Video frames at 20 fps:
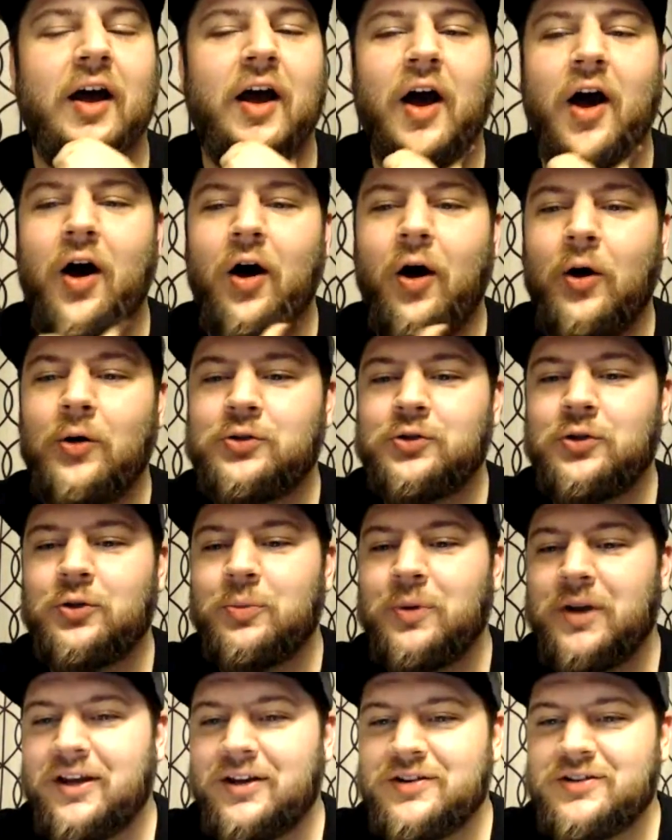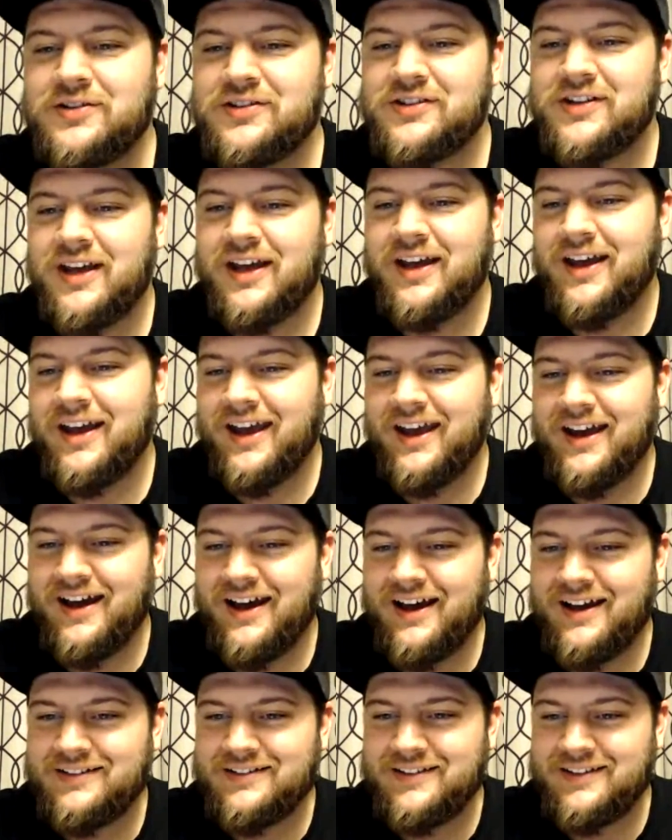Also because it
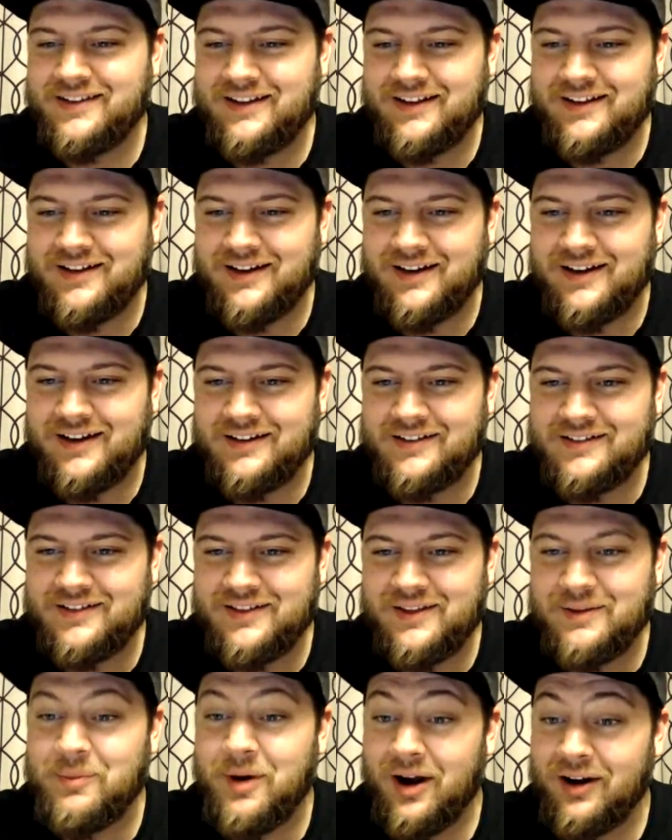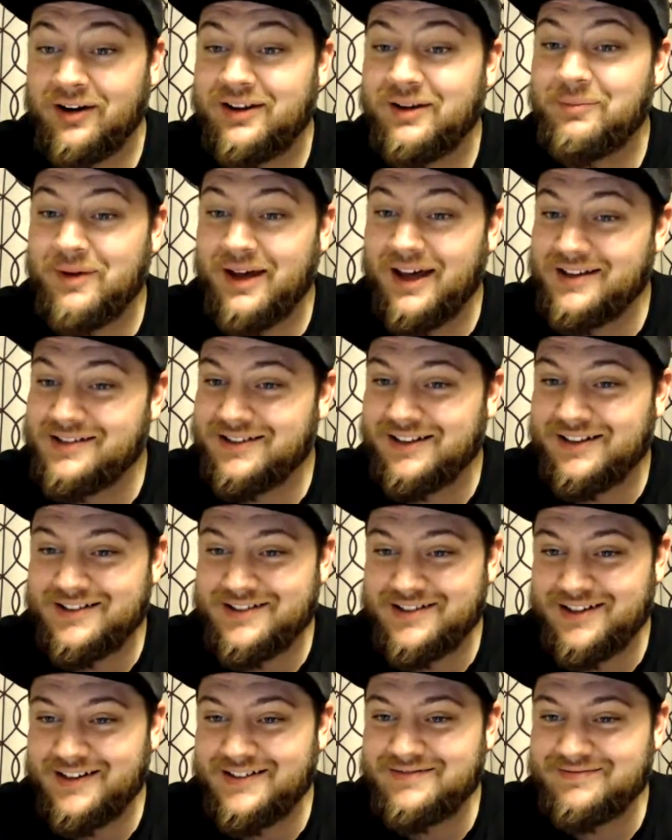had the market basket
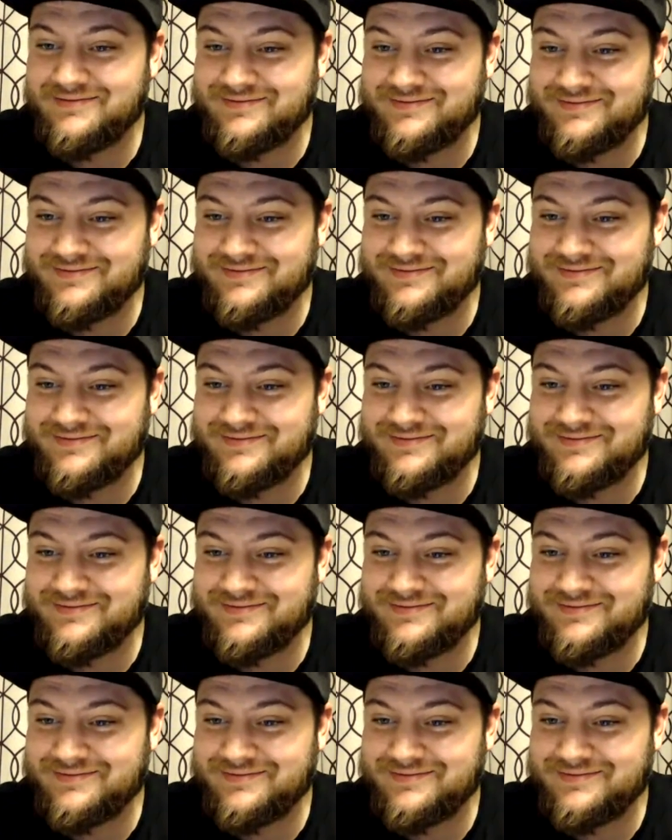scene.